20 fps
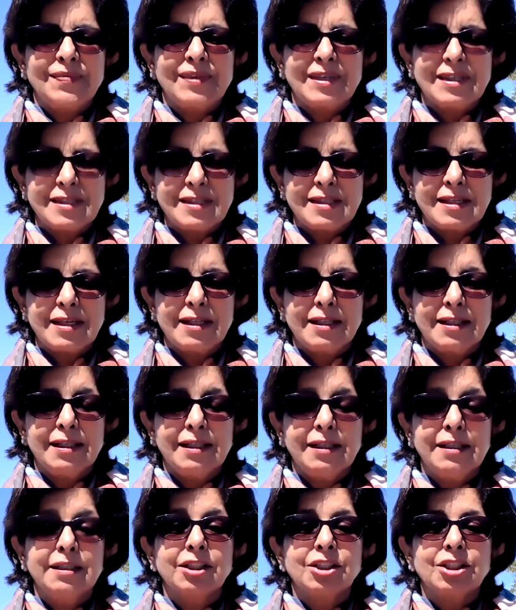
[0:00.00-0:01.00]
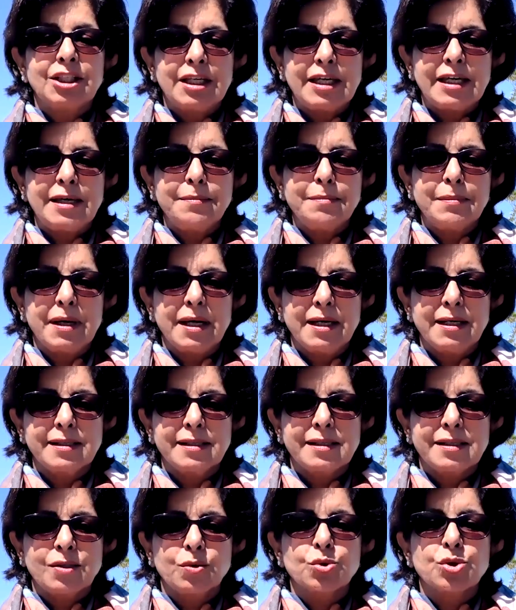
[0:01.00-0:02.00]
This year, the theme
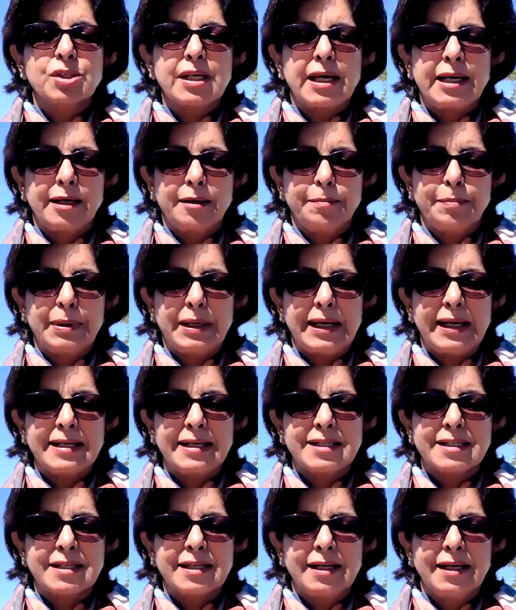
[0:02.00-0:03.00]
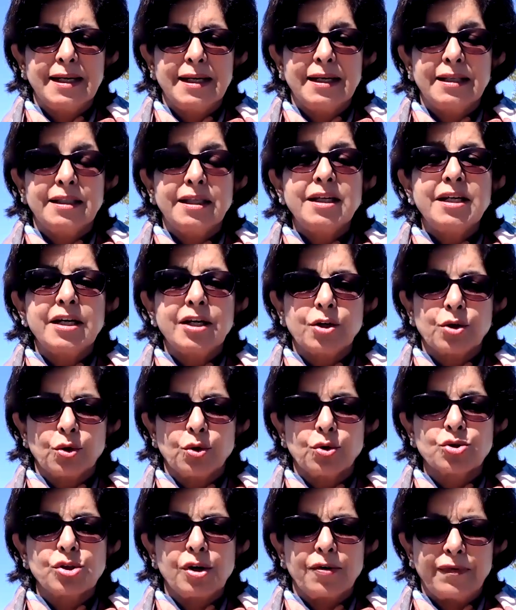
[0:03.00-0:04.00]
is to celebrate the
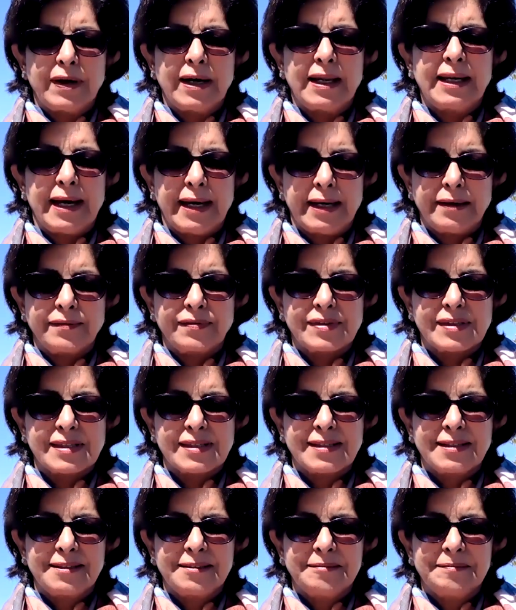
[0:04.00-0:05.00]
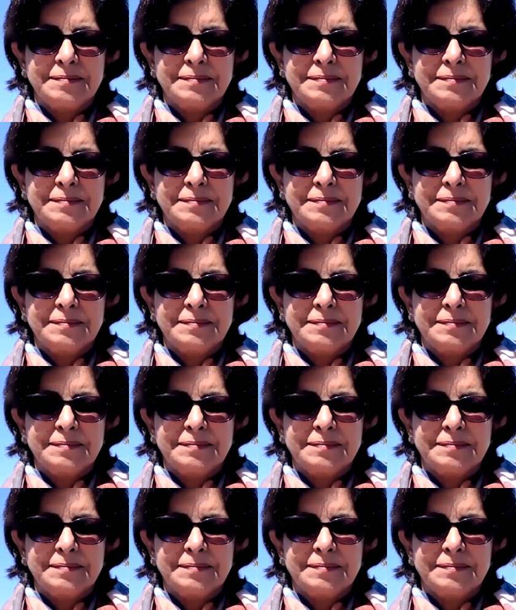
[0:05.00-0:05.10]
heroes of our lives.